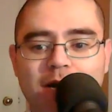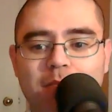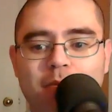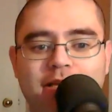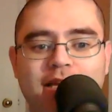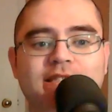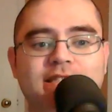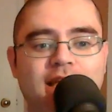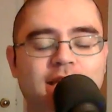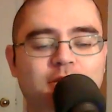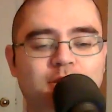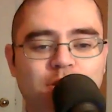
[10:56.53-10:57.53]
podcast.
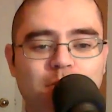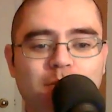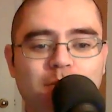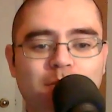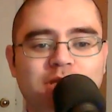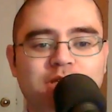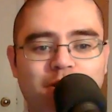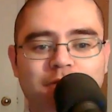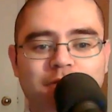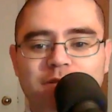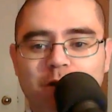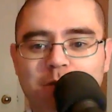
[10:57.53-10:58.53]
Thank you so much to our
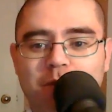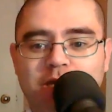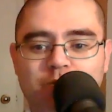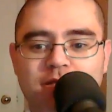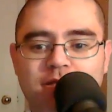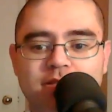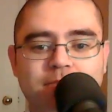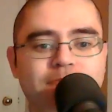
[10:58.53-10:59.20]
51 patrons.